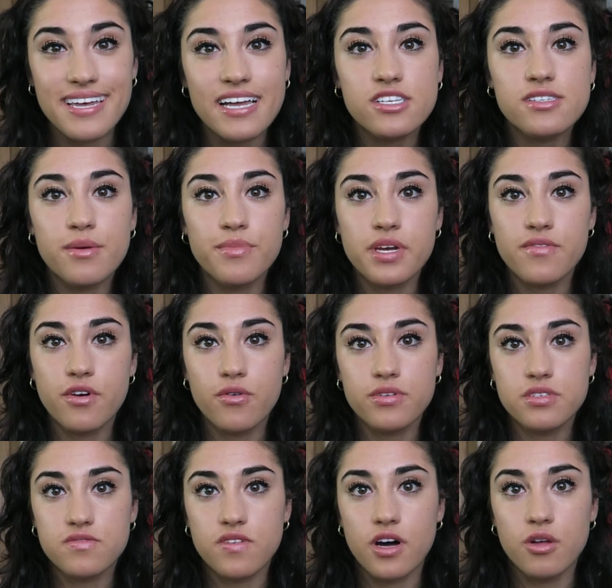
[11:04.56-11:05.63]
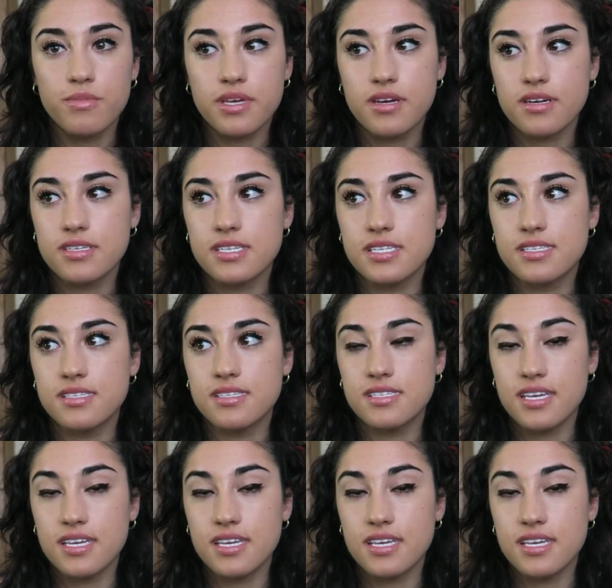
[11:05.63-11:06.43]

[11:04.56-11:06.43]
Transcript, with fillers: that's something I've always followed because it's